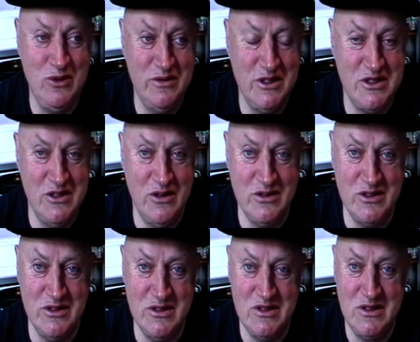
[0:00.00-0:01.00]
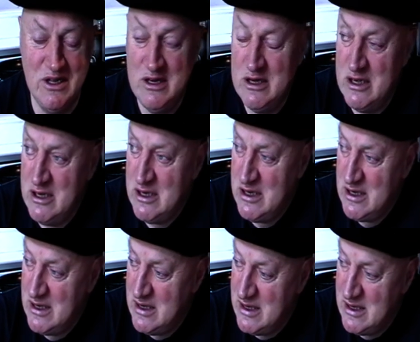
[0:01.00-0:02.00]
all this nonsense.
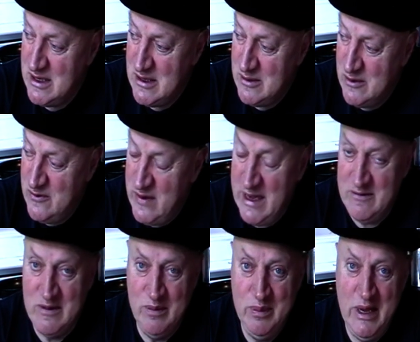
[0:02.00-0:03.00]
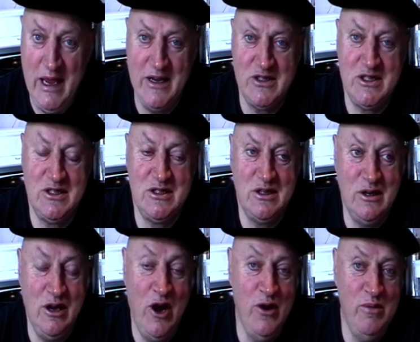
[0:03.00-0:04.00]
The fact that banks
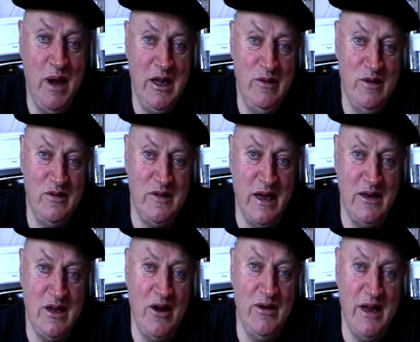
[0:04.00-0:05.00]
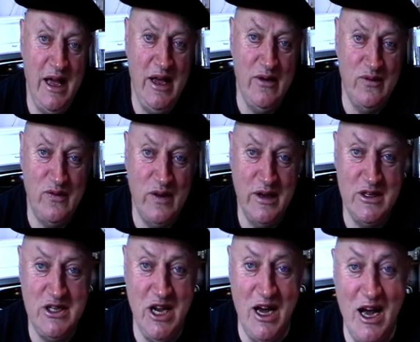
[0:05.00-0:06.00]
loan money that they don't have and
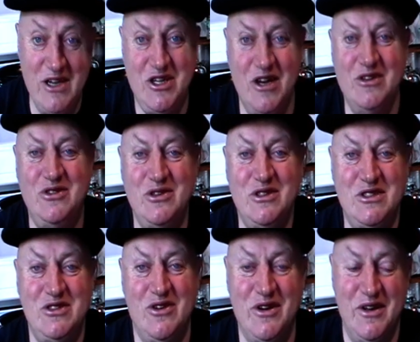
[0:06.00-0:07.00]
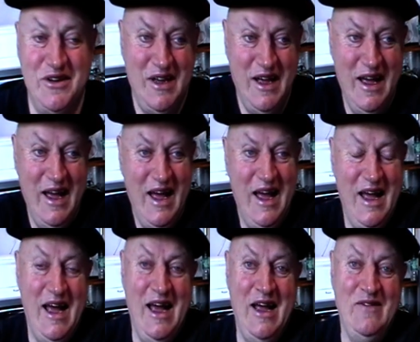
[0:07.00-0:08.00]
charge interest on it.
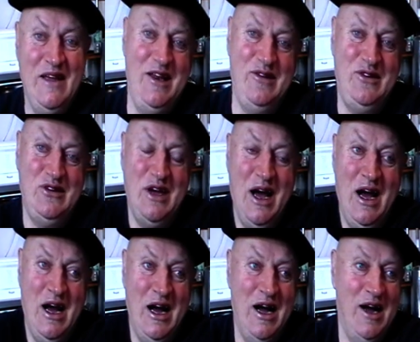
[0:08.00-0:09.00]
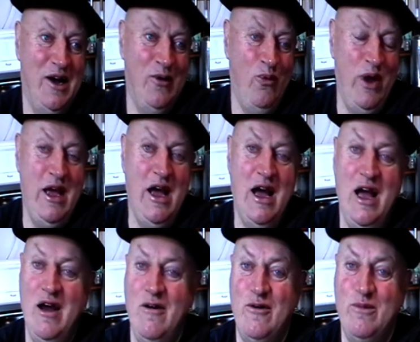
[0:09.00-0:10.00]
And that we are
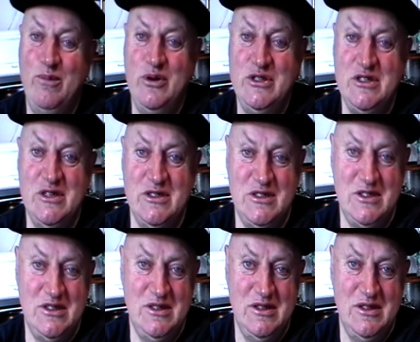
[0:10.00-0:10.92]
held prisoners